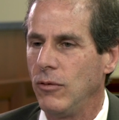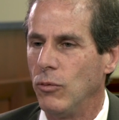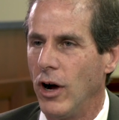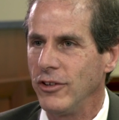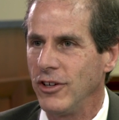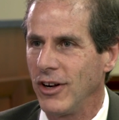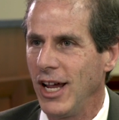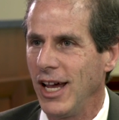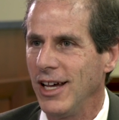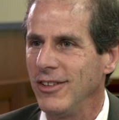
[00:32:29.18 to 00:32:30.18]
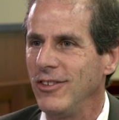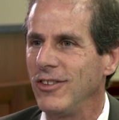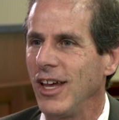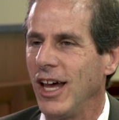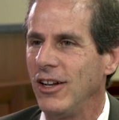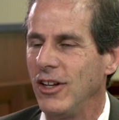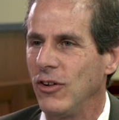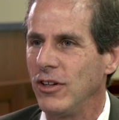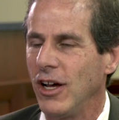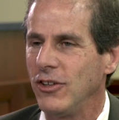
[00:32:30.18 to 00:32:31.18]
wash your hands and
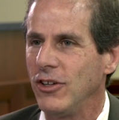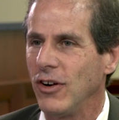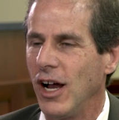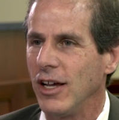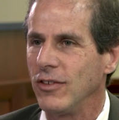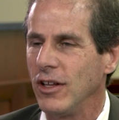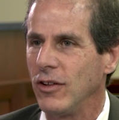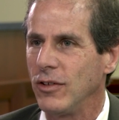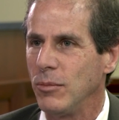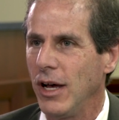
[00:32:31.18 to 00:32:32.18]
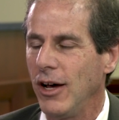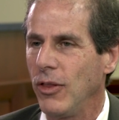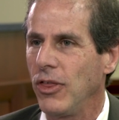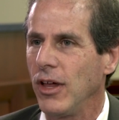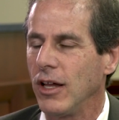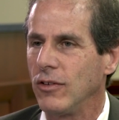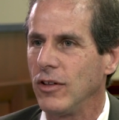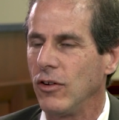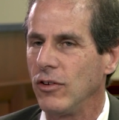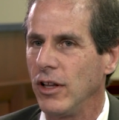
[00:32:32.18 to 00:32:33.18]
don't touch your eyes, nose, and mouth, and
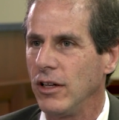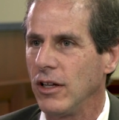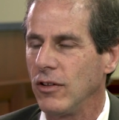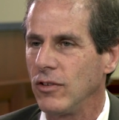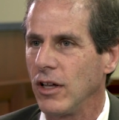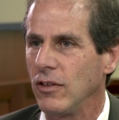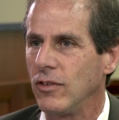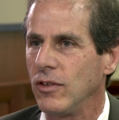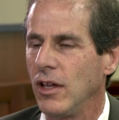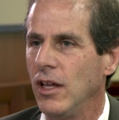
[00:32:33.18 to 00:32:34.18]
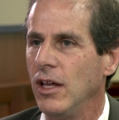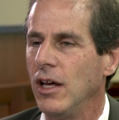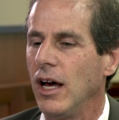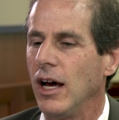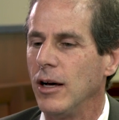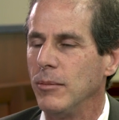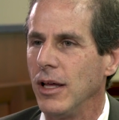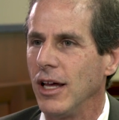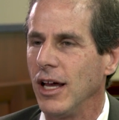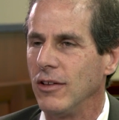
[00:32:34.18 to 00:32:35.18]
socially distance.
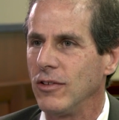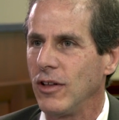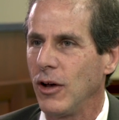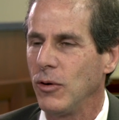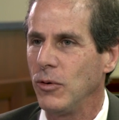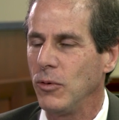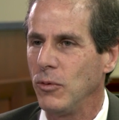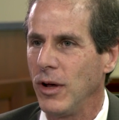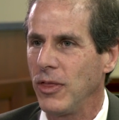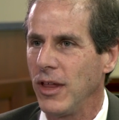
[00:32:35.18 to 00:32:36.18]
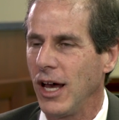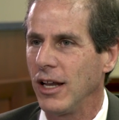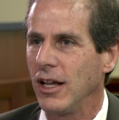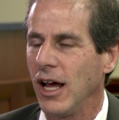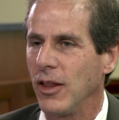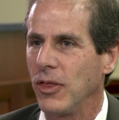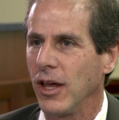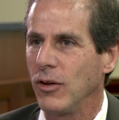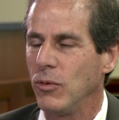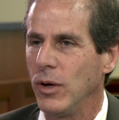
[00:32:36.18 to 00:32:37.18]
And so with that, I
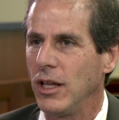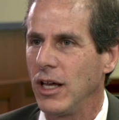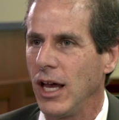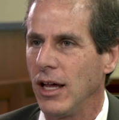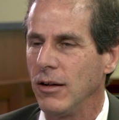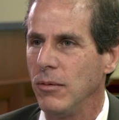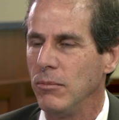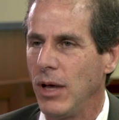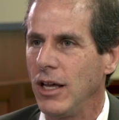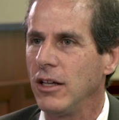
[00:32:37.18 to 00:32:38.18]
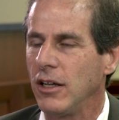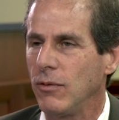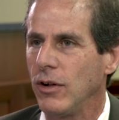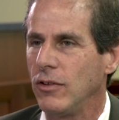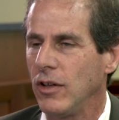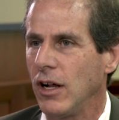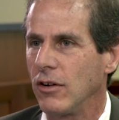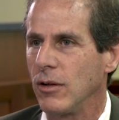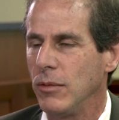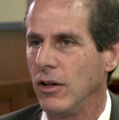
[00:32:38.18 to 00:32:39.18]
think we can make a difference in our
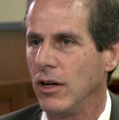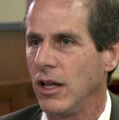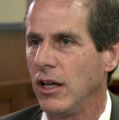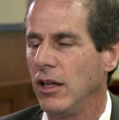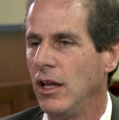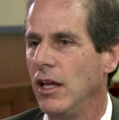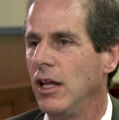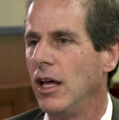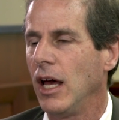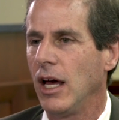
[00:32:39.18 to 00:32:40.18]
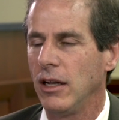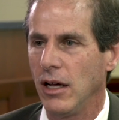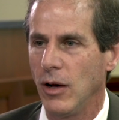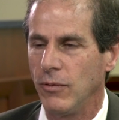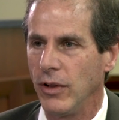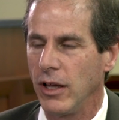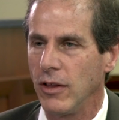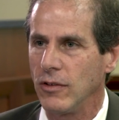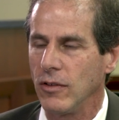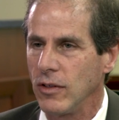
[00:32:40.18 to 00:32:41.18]
community. And hopefully
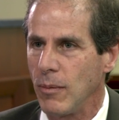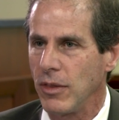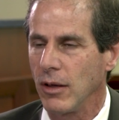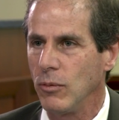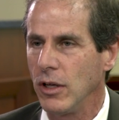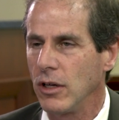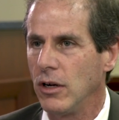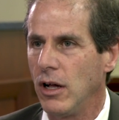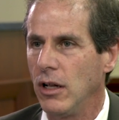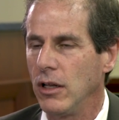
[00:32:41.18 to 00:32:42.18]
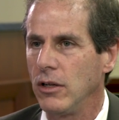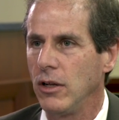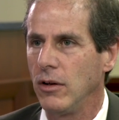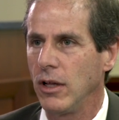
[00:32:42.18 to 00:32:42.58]
this is something we can all do